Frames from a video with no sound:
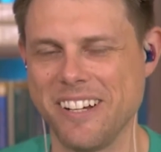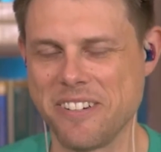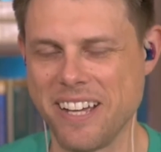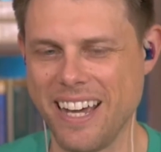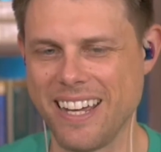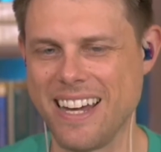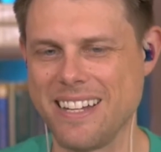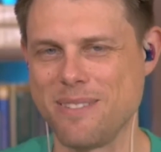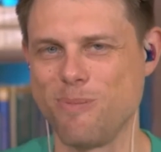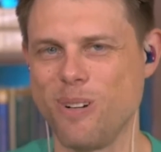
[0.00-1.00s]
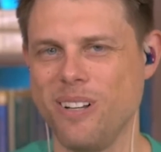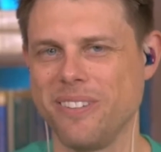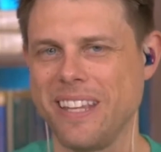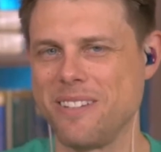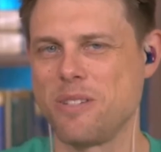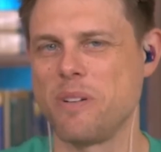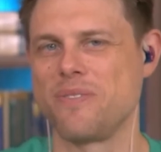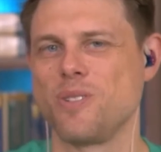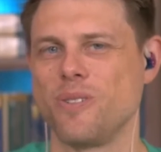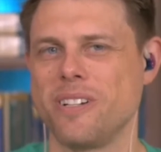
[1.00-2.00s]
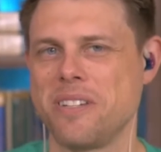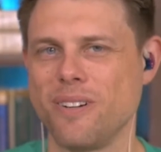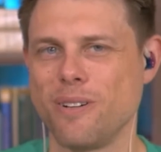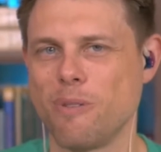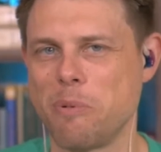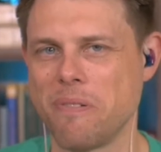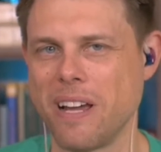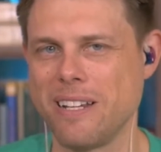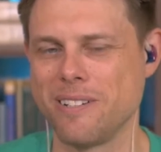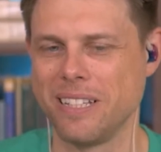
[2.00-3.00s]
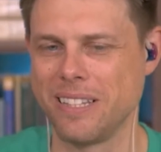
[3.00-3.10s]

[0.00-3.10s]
Okay, guys. Well, thank you so much for joining us here on Remnant Radio.